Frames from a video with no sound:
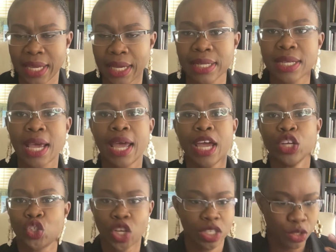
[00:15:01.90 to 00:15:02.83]
it?
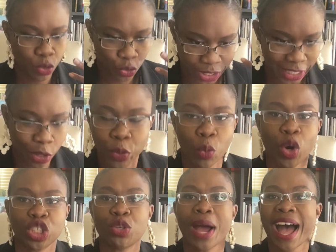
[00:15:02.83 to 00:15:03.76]
Just deal with what you